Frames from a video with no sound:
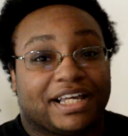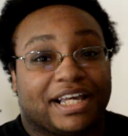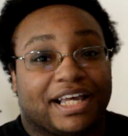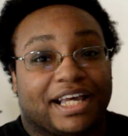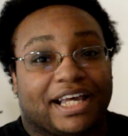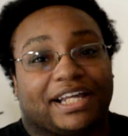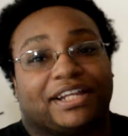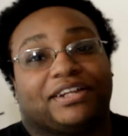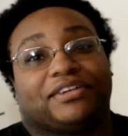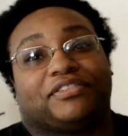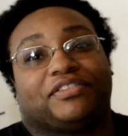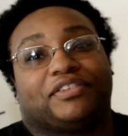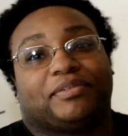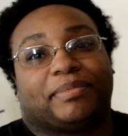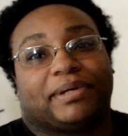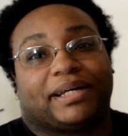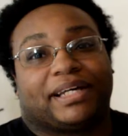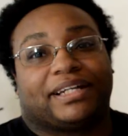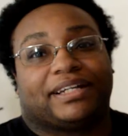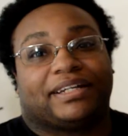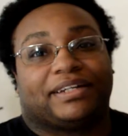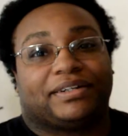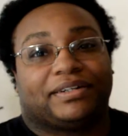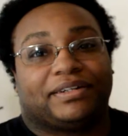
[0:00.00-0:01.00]
Hello
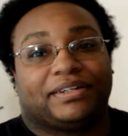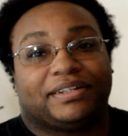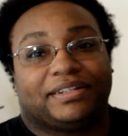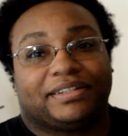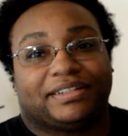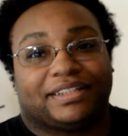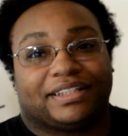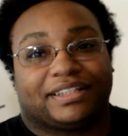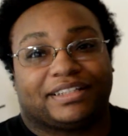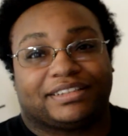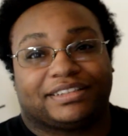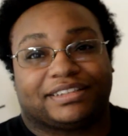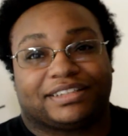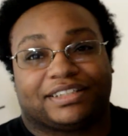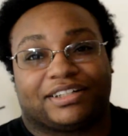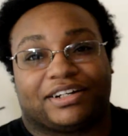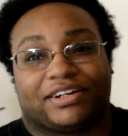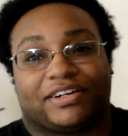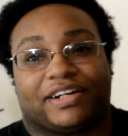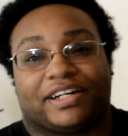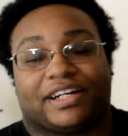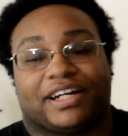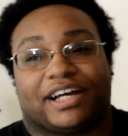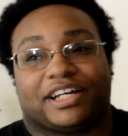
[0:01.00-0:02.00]
everybody, it's
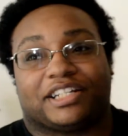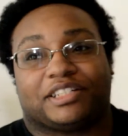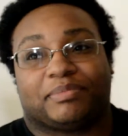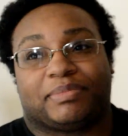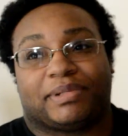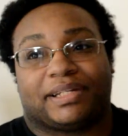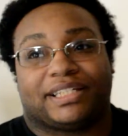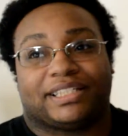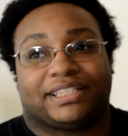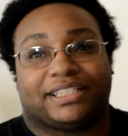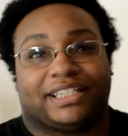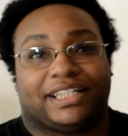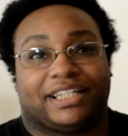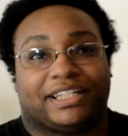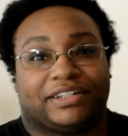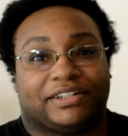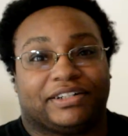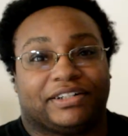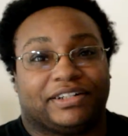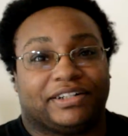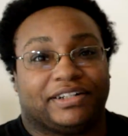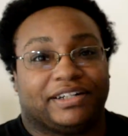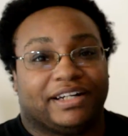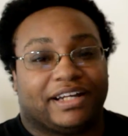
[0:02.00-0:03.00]
Kara Cosplays
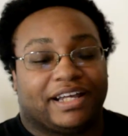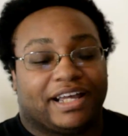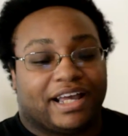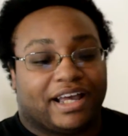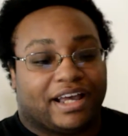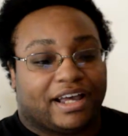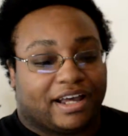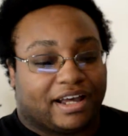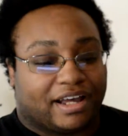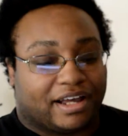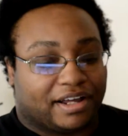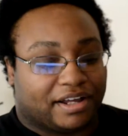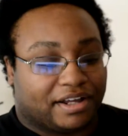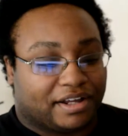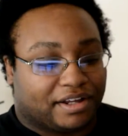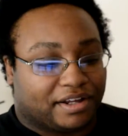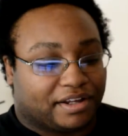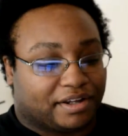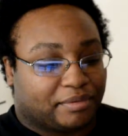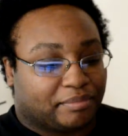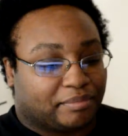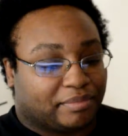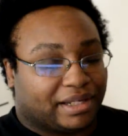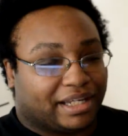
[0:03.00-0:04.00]
here,
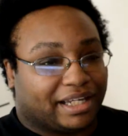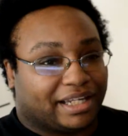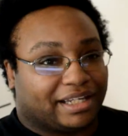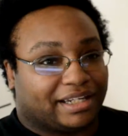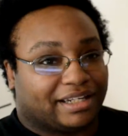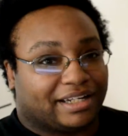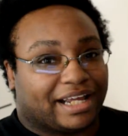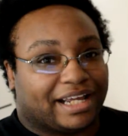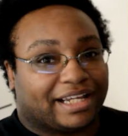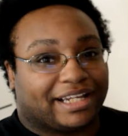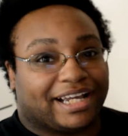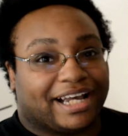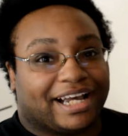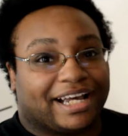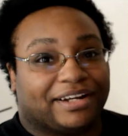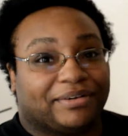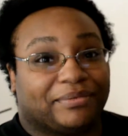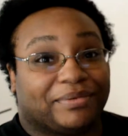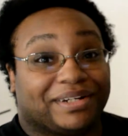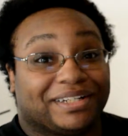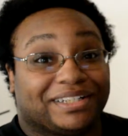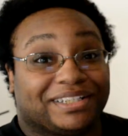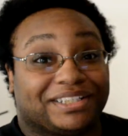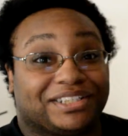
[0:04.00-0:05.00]
and I kind of
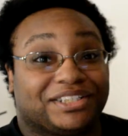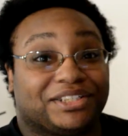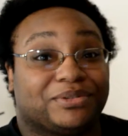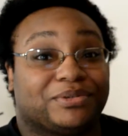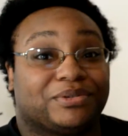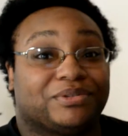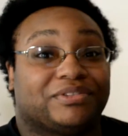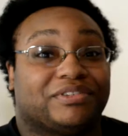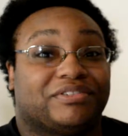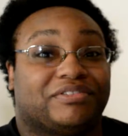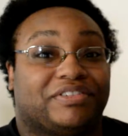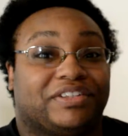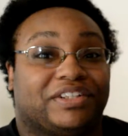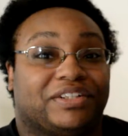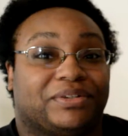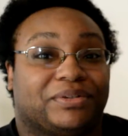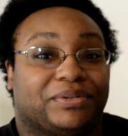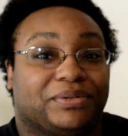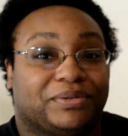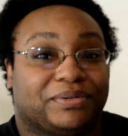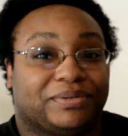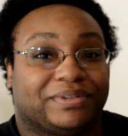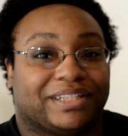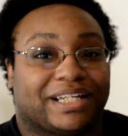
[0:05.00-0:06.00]
wanted to do a
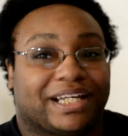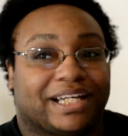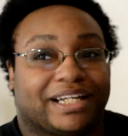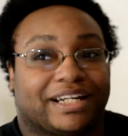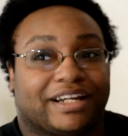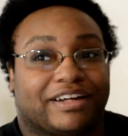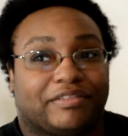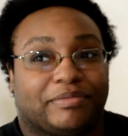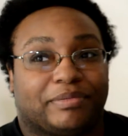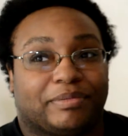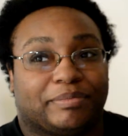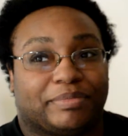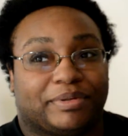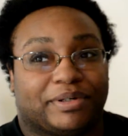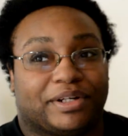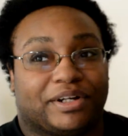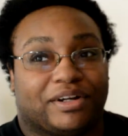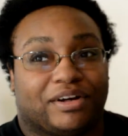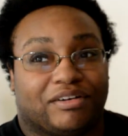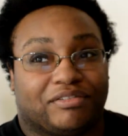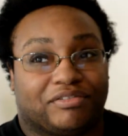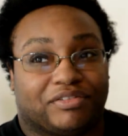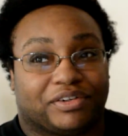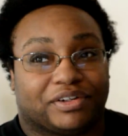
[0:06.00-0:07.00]
review that I've been putting
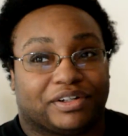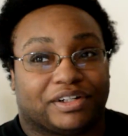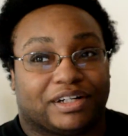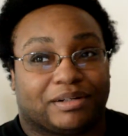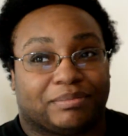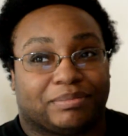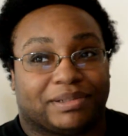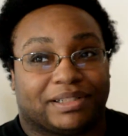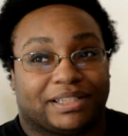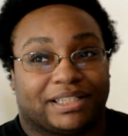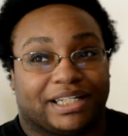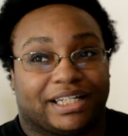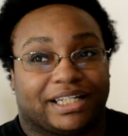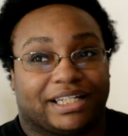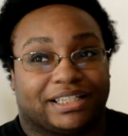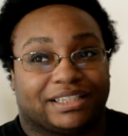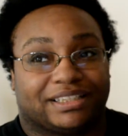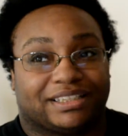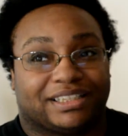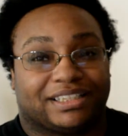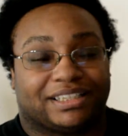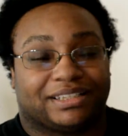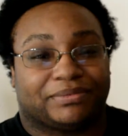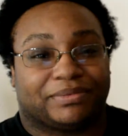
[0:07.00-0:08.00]
off for a couple of days
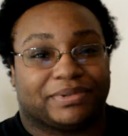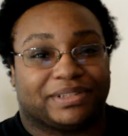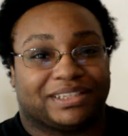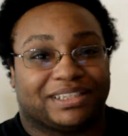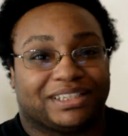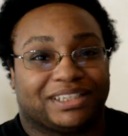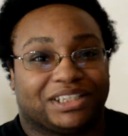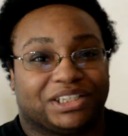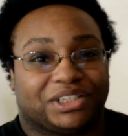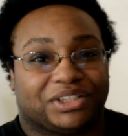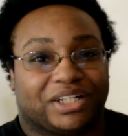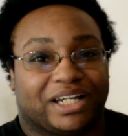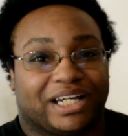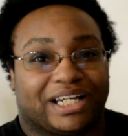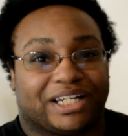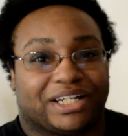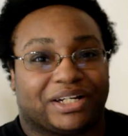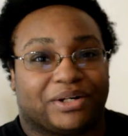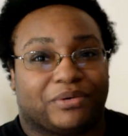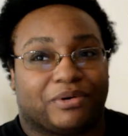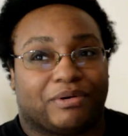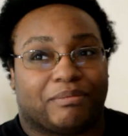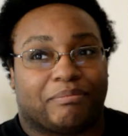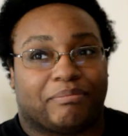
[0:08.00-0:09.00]
because I wasn't sure how to
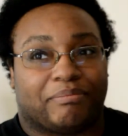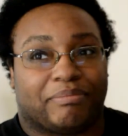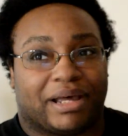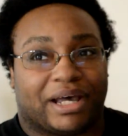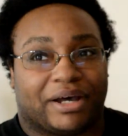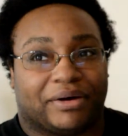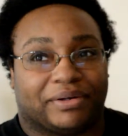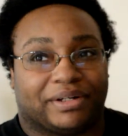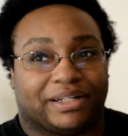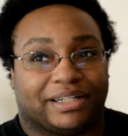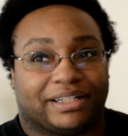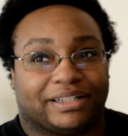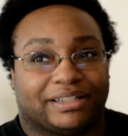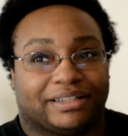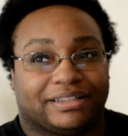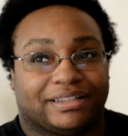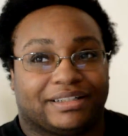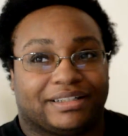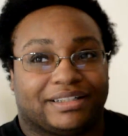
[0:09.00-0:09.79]
go about it.